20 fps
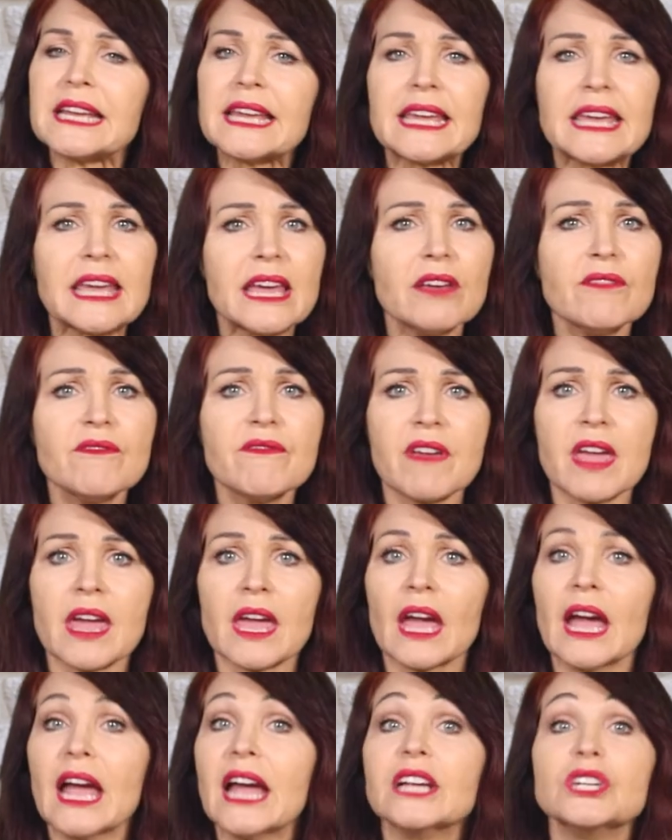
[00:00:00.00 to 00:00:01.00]

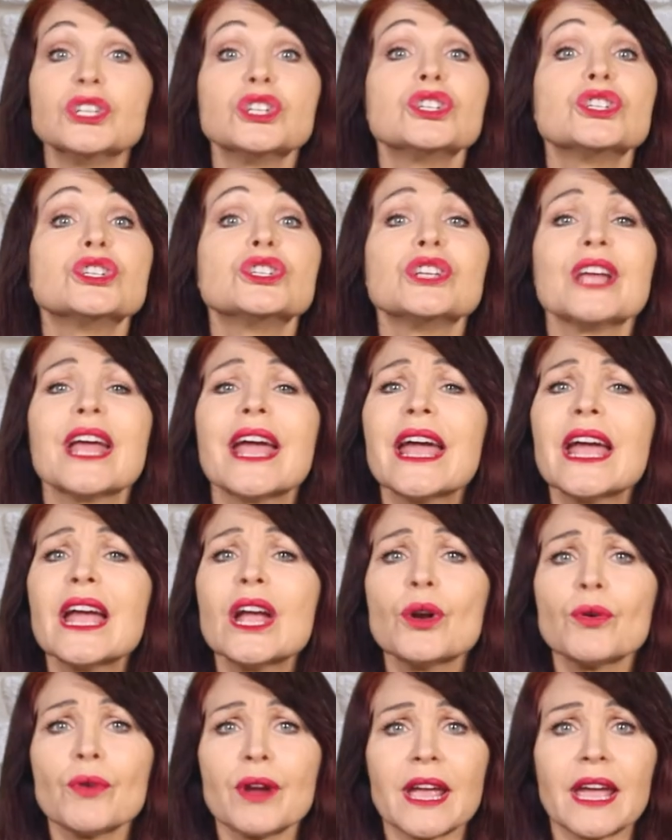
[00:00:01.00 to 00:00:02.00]
giving and
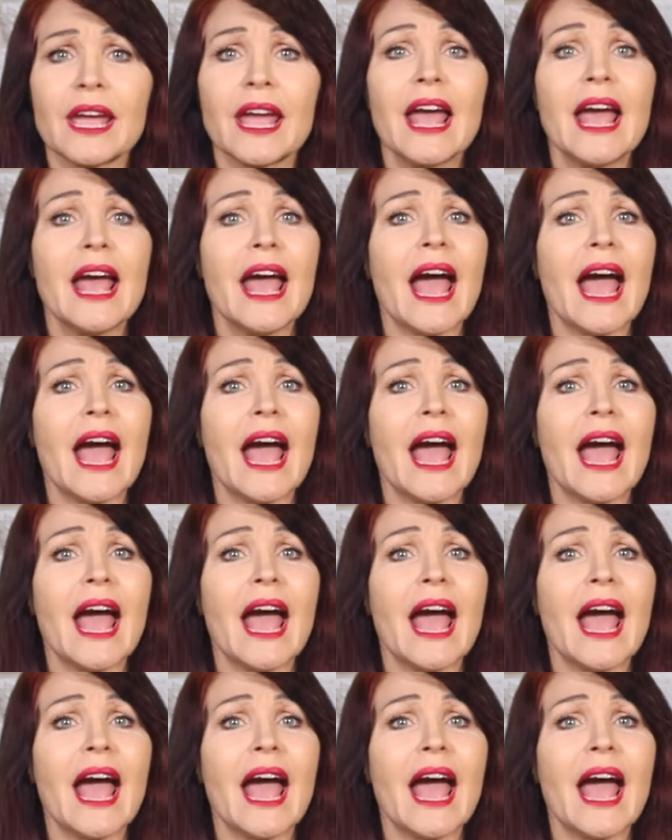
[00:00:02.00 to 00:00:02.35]
sharing